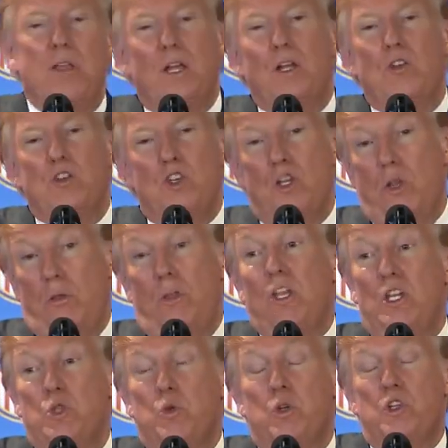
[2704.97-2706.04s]
think
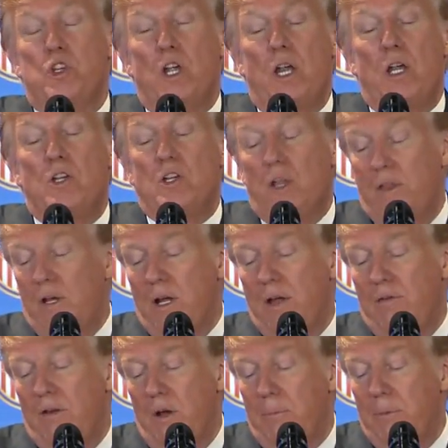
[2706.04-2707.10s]
things will change. I think
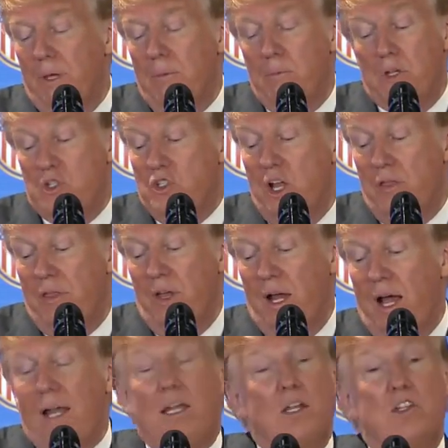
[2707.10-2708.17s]
I've helped them. There's
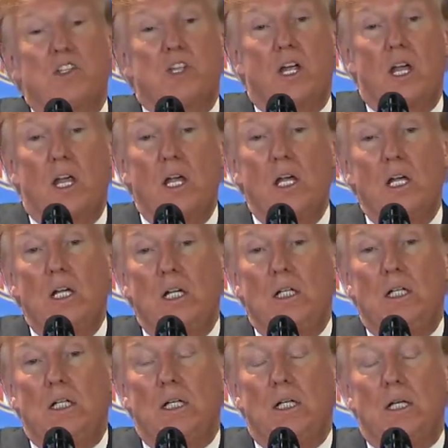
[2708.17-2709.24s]
nothing I can say.
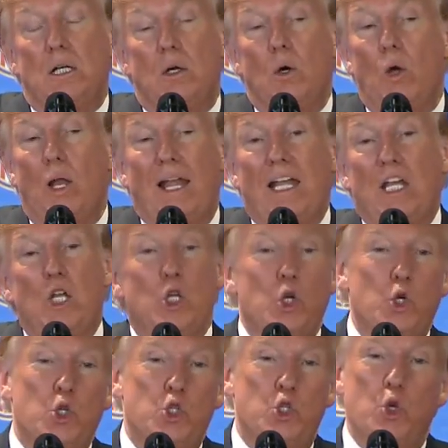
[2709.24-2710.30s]
All I can
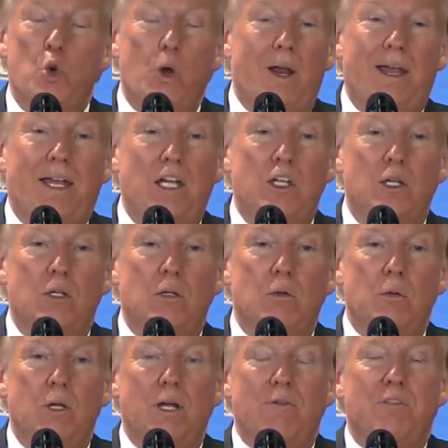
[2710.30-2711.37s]
do is do what I can do.
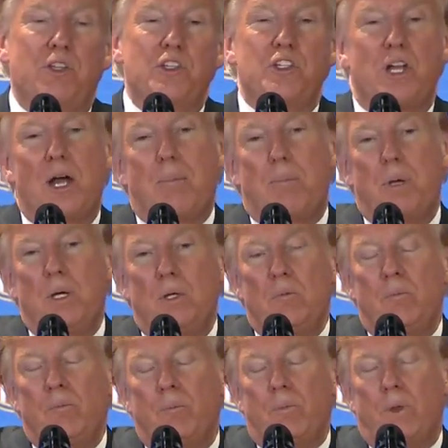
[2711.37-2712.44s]
We have to stop
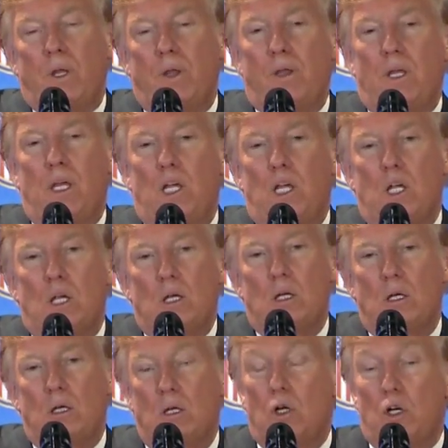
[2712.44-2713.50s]
the
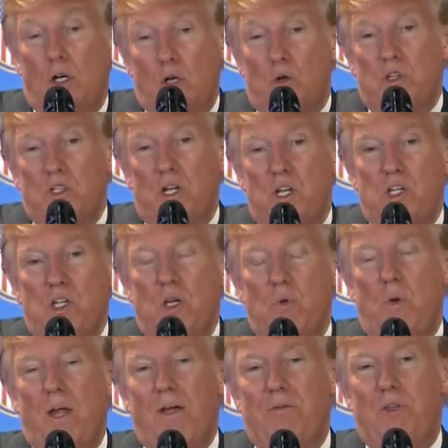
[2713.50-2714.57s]
nuclearization.
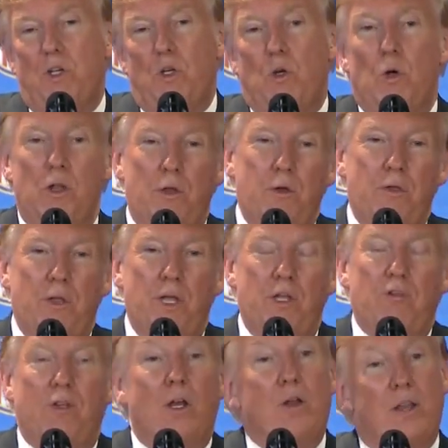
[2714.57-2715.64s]
We have to do other
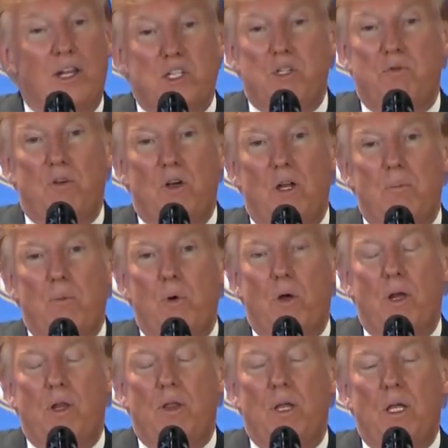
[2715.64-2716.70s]
things, and that's a very
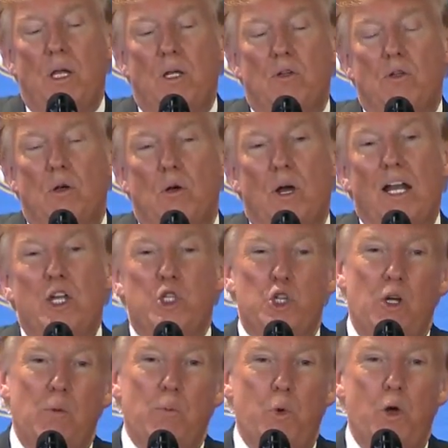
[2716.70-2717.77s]
important thing. So at a
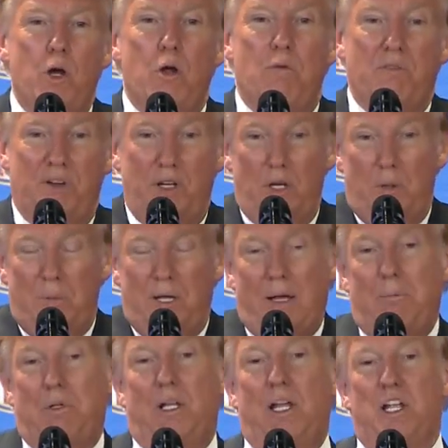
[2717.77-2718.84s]
certain point, hopefully, you'll be
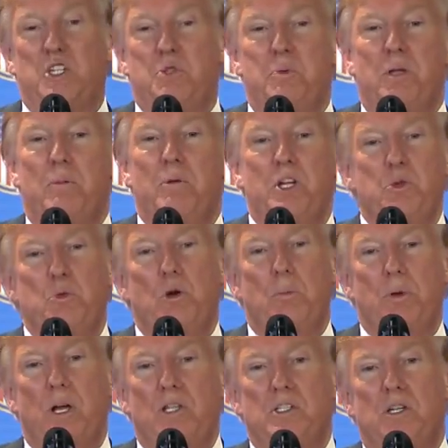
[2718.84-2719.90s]
able to ask me a much more
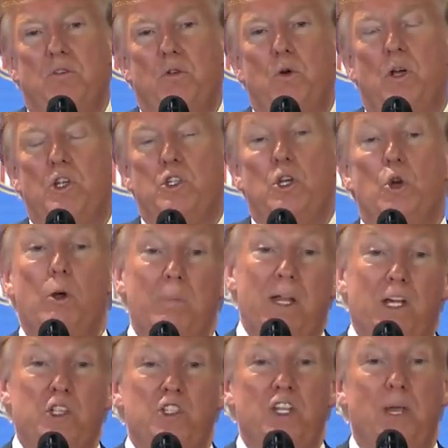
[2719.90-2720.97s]
positive question or
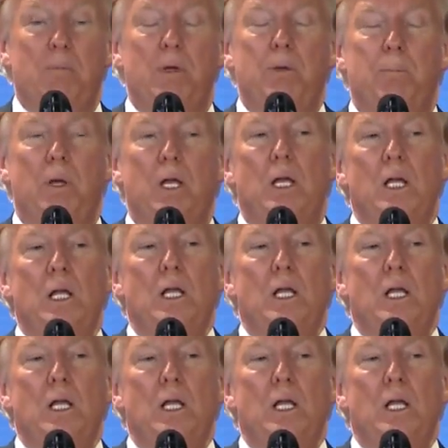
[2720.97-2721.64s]
make a statement. But